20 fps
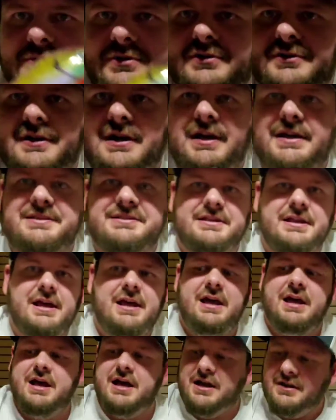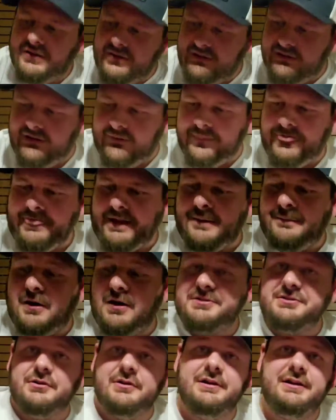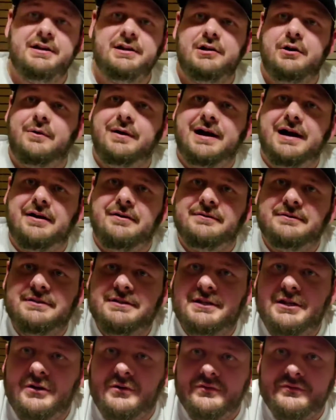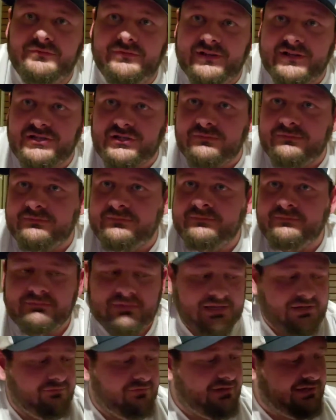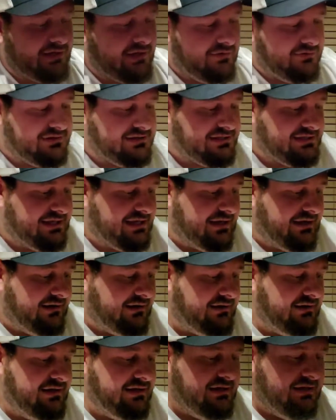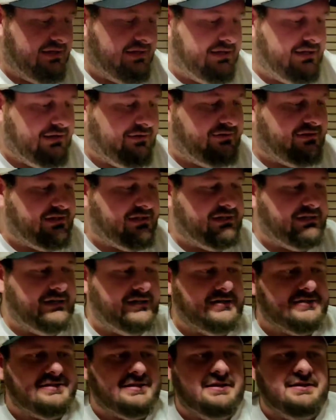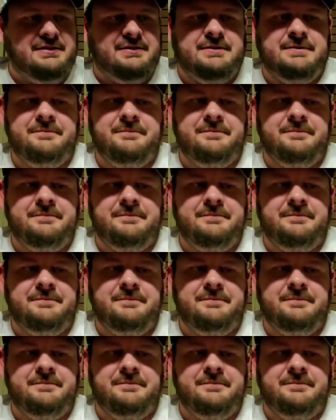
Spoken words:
is real nice. I'm also gonna go out, and fish them, make a video, and see how, everything does.